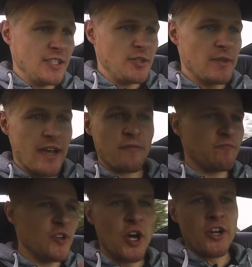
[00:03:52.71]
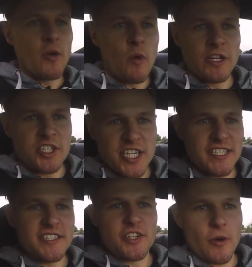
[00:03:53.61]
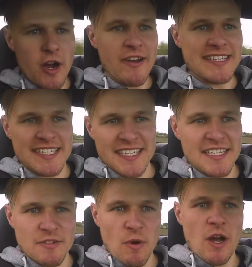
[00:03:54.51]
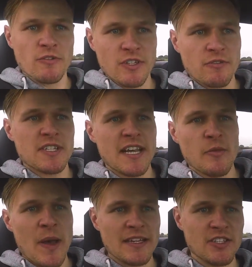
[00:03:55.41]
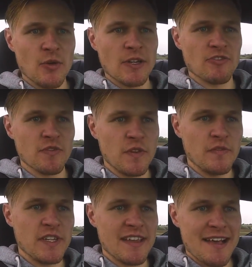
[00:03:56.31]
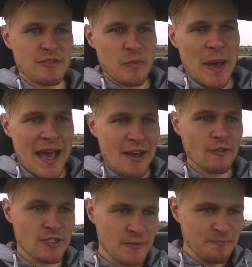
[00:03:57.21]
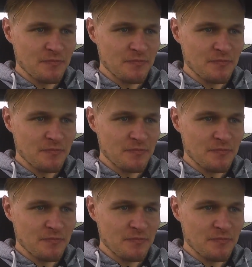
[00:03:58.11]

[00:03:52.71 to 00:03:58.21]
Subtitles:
You have 991 GT2 RSs in this world that will set you back £250,000.